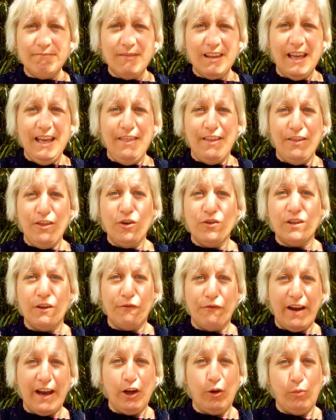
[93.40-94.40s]
and then there's a
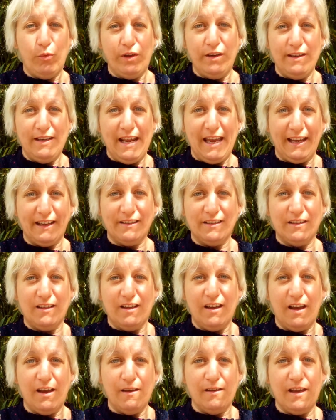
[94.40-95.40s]
final one next,
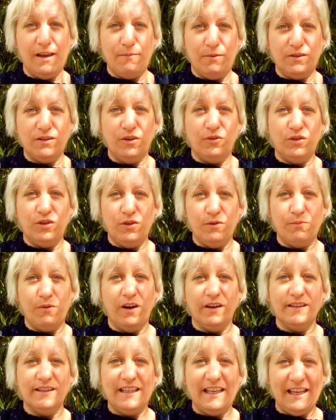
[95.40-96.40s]
episode 2,
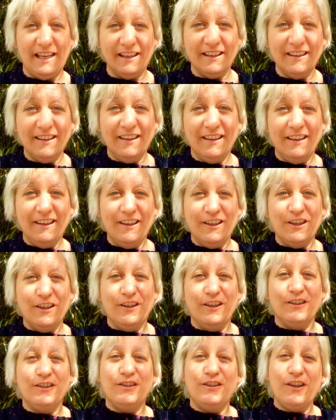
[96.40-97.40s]
part C.
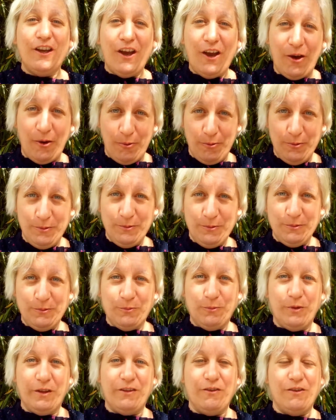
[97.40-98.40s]
So,
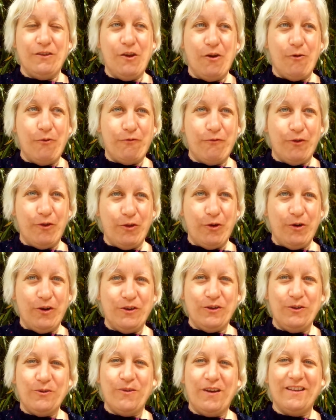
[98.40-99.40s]
with no further
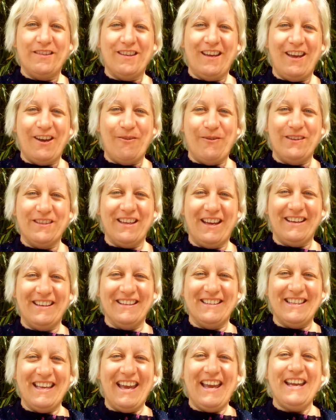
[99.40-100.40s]
ado, as I always like
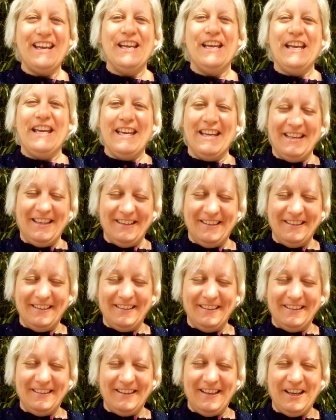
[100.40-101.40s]
to say,
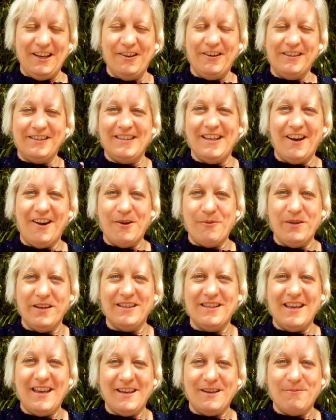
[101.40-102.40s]
here's Sarah
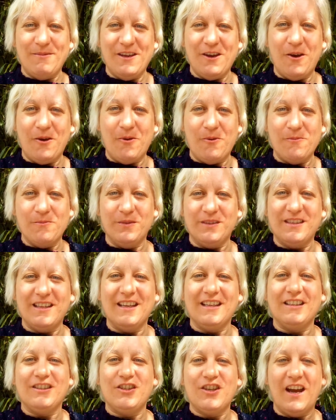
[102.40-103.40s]
with Take Me Home's
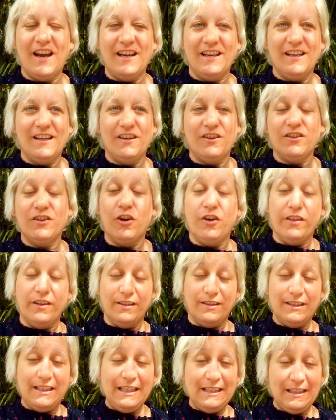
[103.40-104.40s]
China, or the
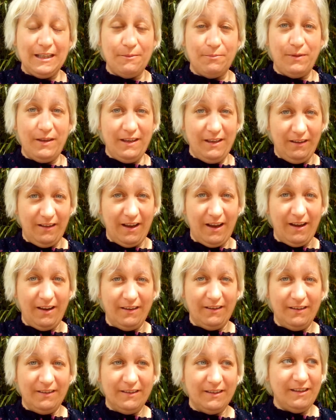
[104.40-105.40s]
CCP
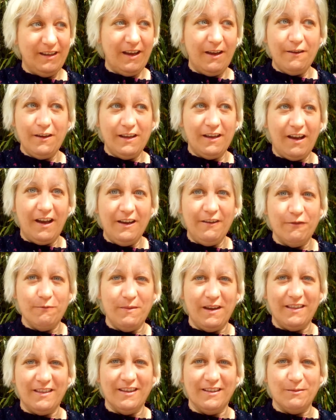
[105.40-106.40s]
lied. See, I even
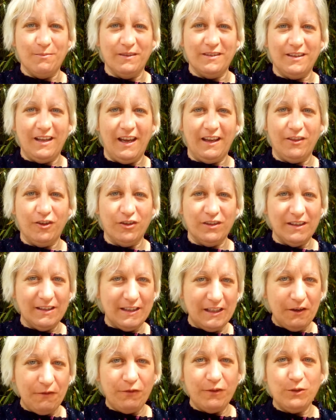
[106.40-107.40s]
make this mistake. There's a
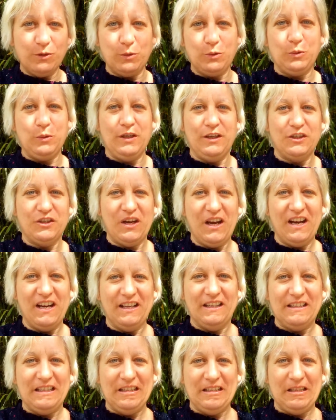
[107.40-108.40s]
difference between China
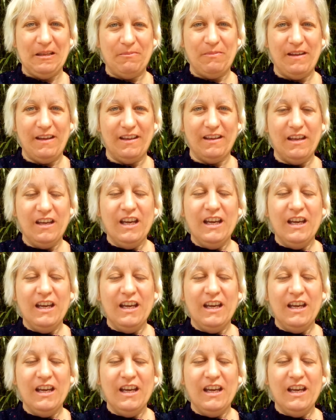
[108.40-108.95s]
and CCP.